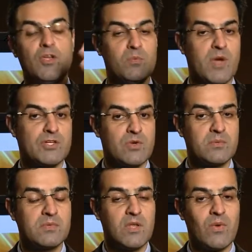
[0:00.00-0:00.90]
Are you
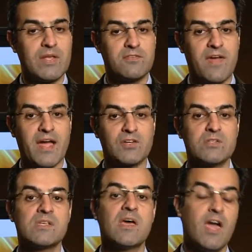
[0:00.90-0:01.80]
measuring the right
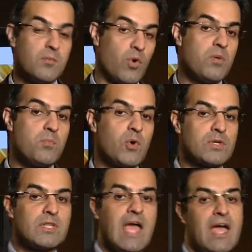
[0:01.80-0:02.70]
factors? And more
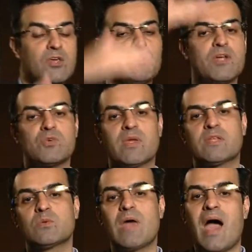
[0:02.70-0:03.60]
importantly, are you
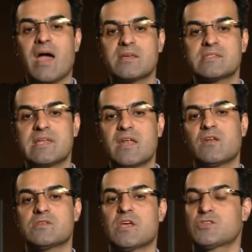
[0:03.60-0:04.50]
measuring to the highest
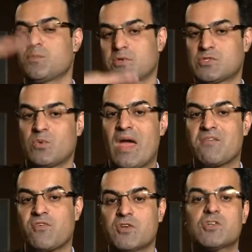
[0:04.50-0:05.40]
standards as opposed to
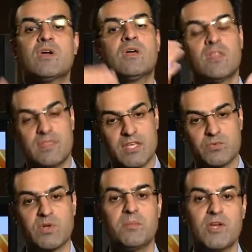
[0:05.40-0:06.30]
average?
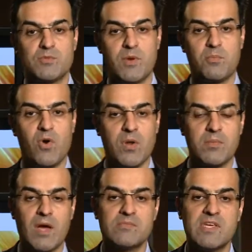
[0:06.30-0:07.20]
That's where the measurement
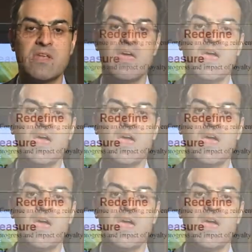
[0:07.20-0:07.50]
program comes in.